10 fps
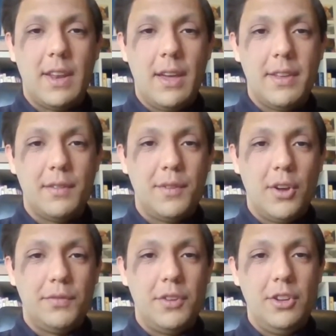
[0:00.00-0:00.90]
how that
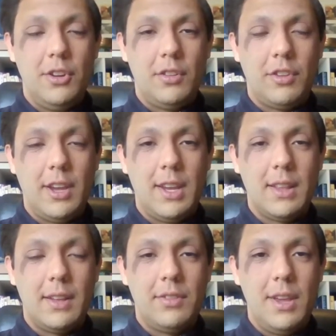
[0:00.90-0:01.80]
felt for you, taking
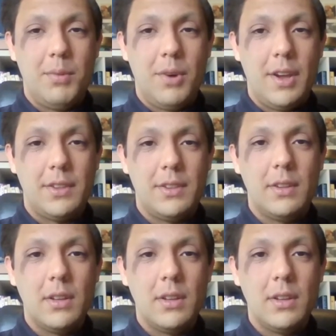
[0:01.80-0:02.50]
that deep breath.